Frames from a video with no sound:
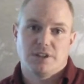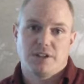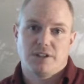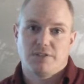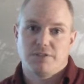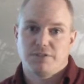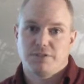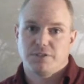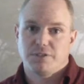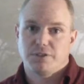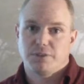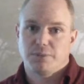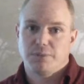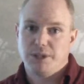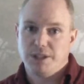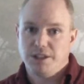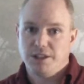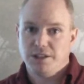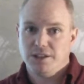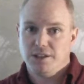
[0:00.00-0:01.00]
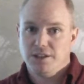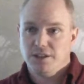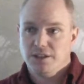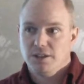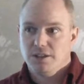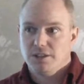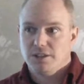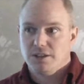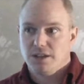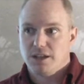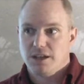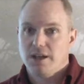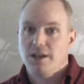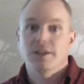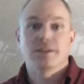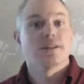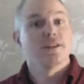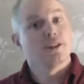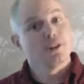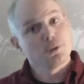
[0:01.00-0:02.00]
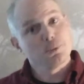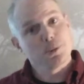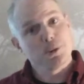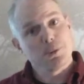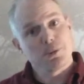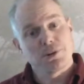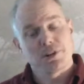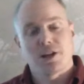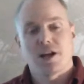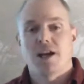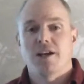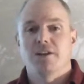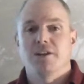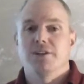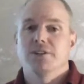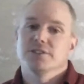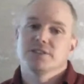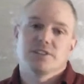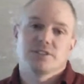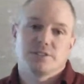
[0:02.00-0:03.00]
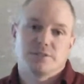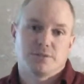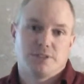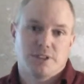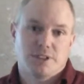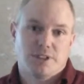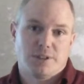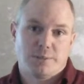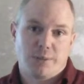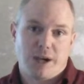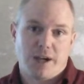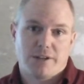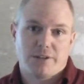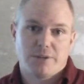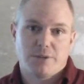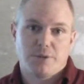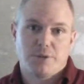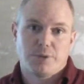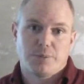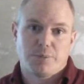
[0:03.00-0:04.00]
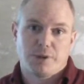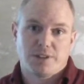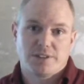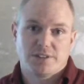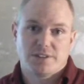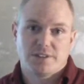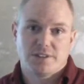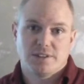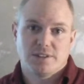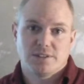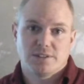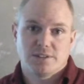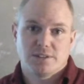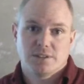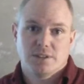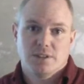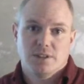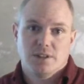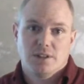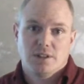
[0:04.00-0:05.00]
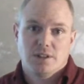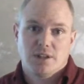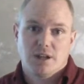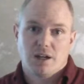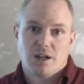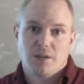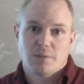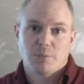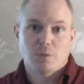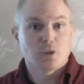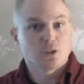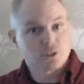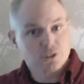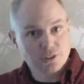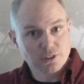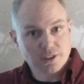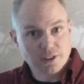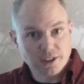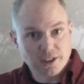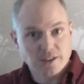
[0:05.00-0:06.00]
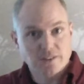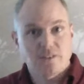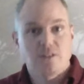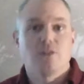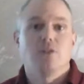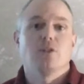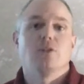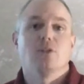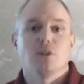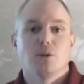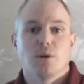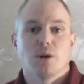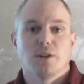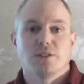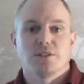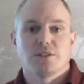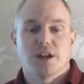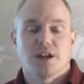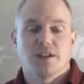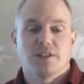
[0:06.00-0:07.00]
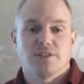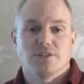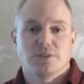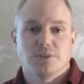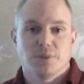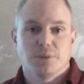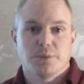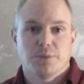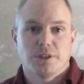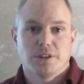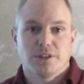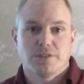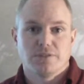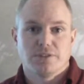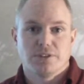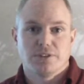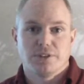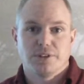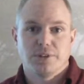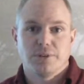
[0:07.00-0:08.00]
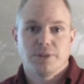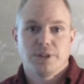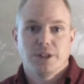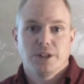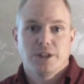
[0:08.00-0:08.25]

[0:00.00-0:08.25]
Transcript: And for me and the other people that I know, it doesn't really matter who the president is. We're still going to continue to go outside and do what we love to do.